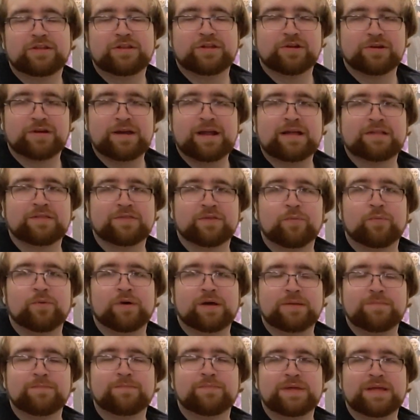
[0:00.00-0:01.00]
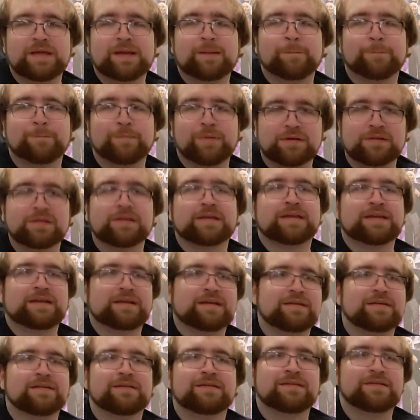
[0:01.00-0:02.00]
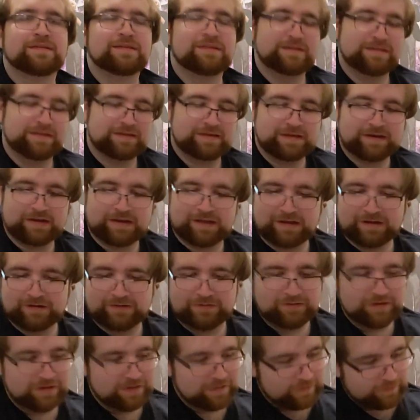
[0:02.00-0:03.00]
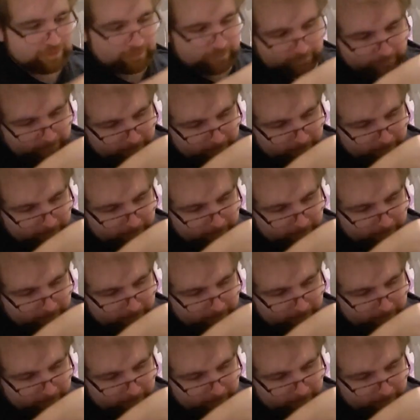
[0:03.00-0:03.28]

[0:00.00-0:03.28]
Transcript: You're not the one being bullied, you know?